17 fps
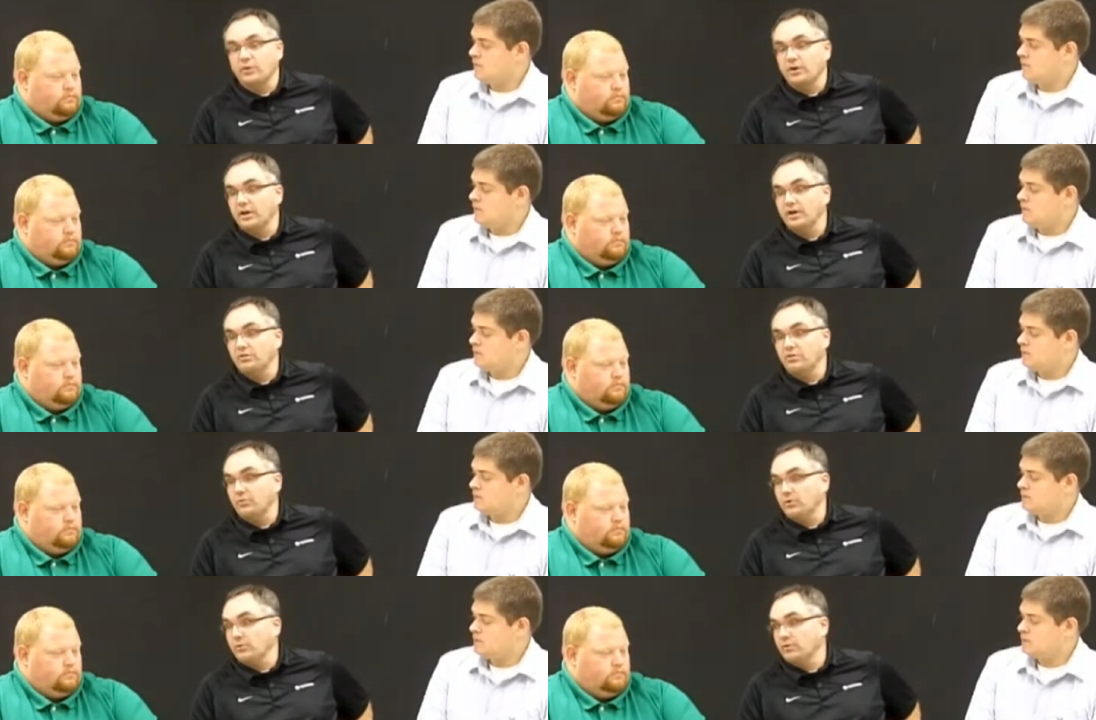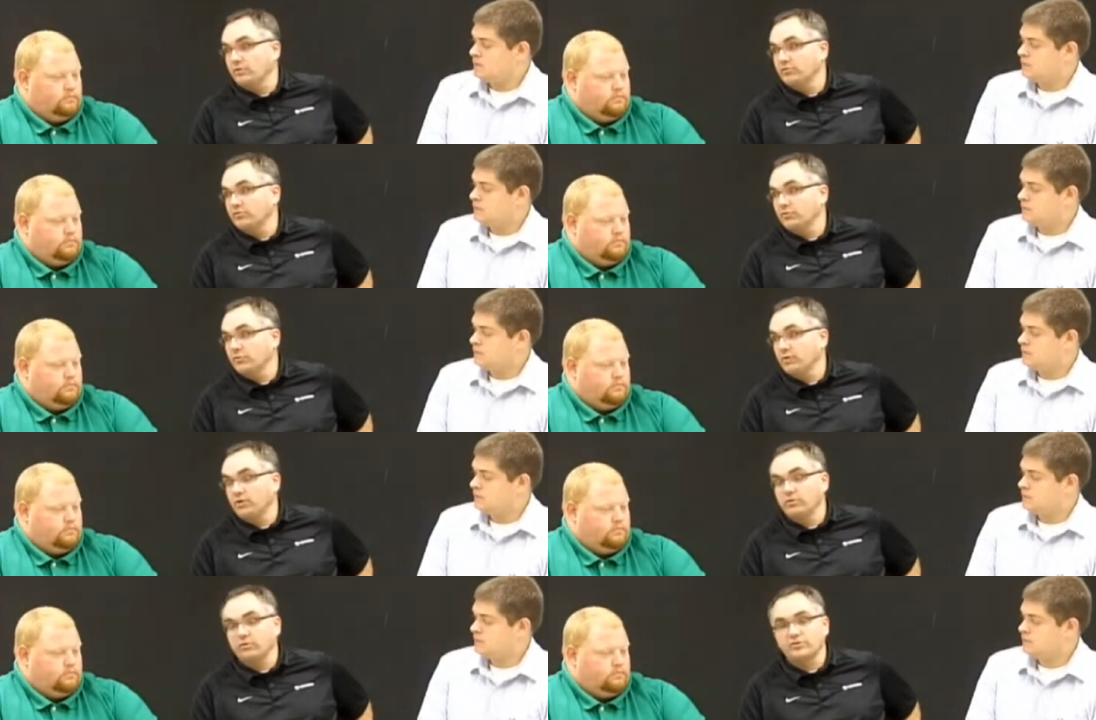Speaker 1: Three wins
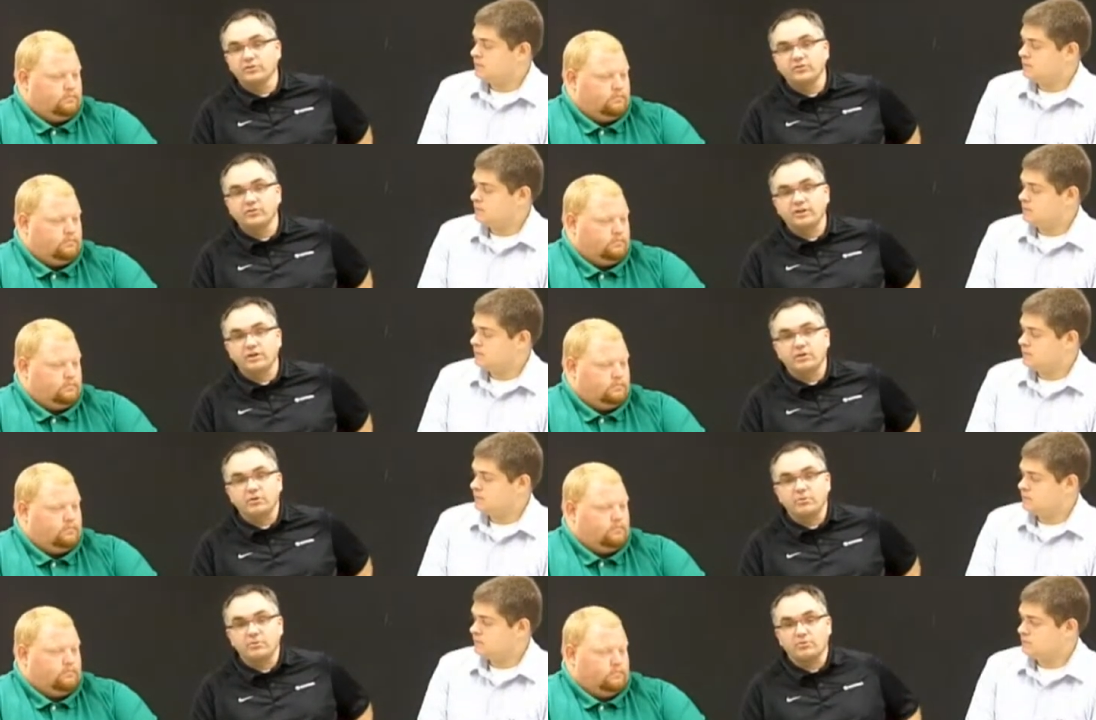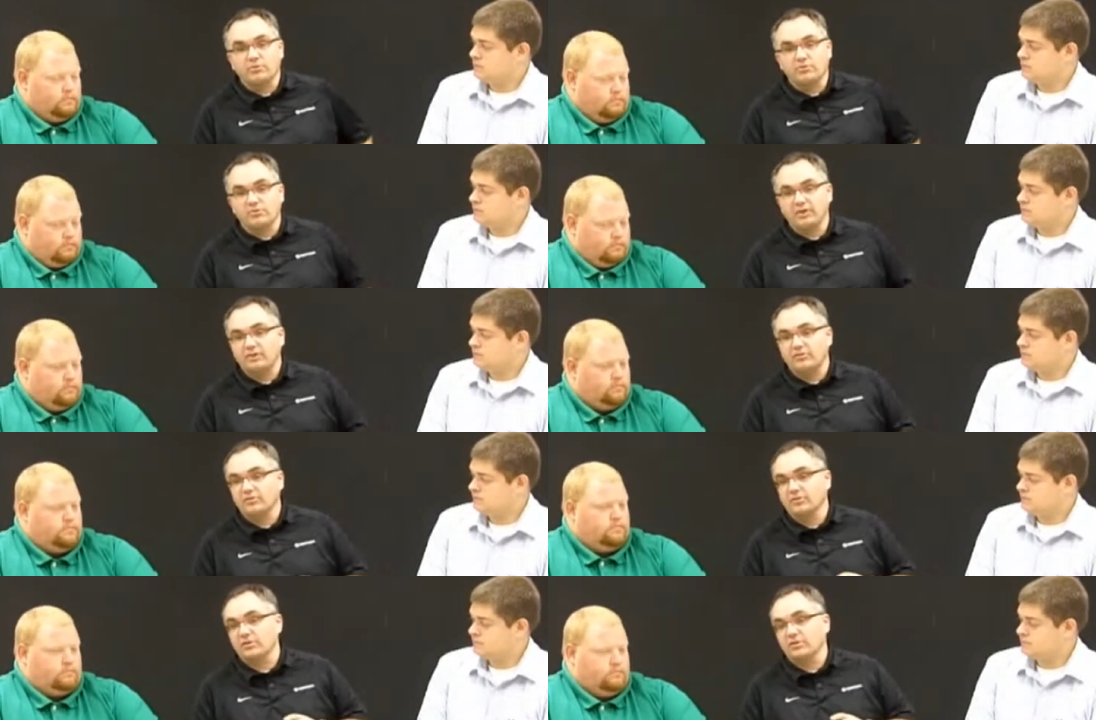in a row since they opened the
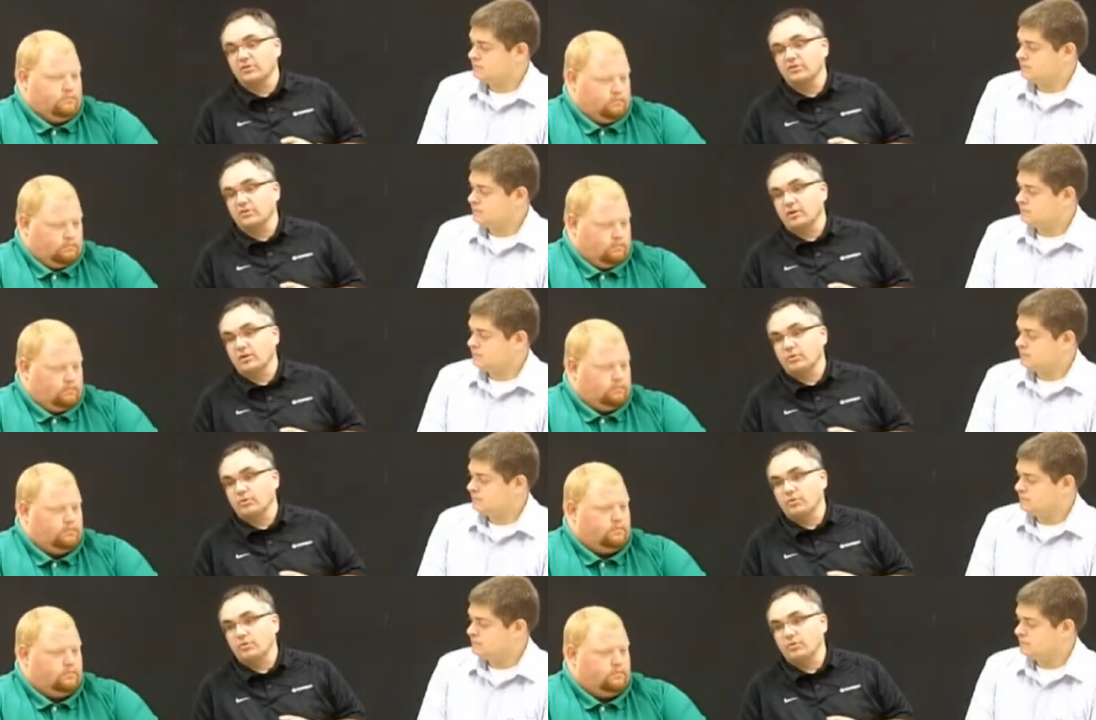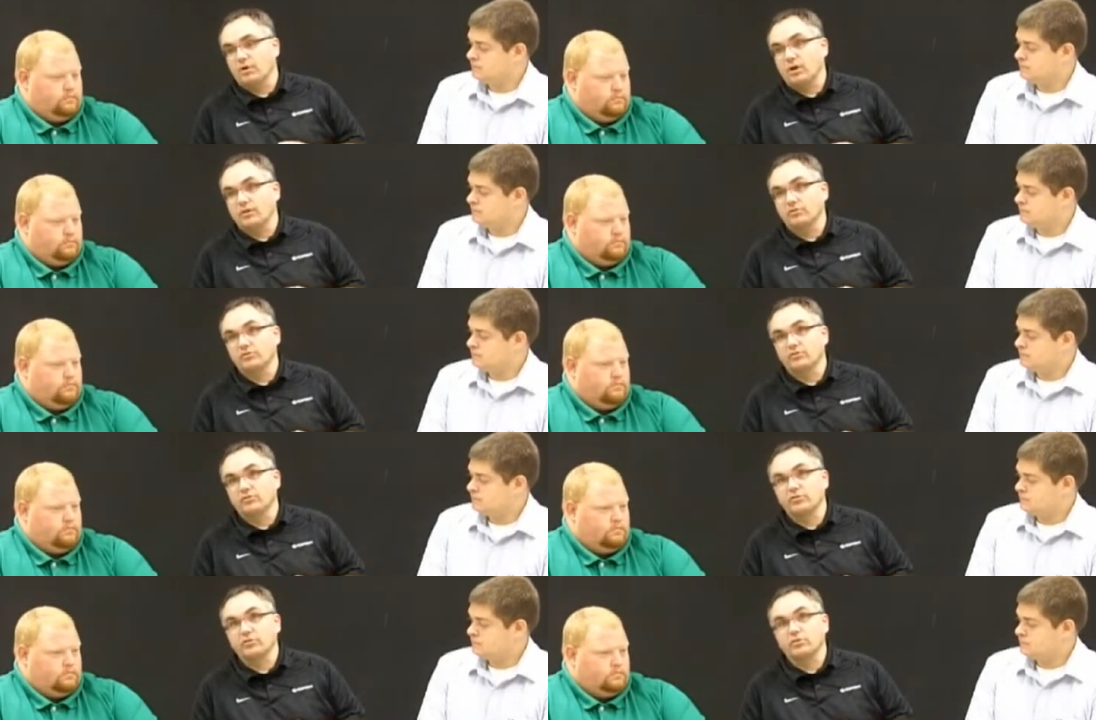season with
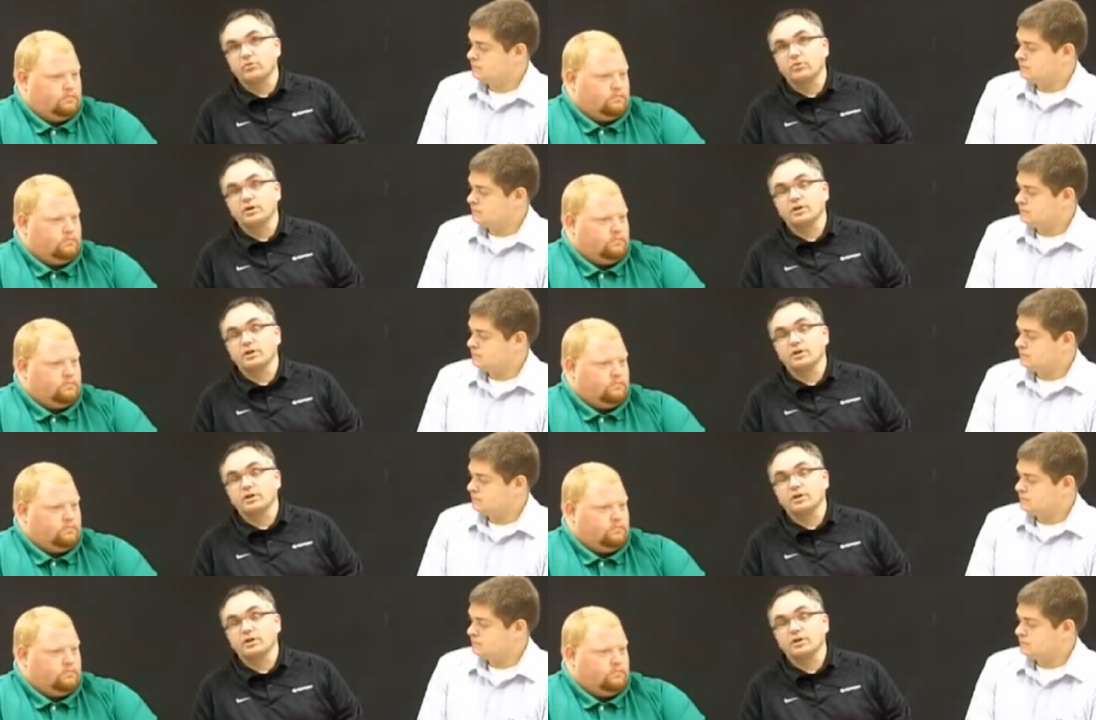losses to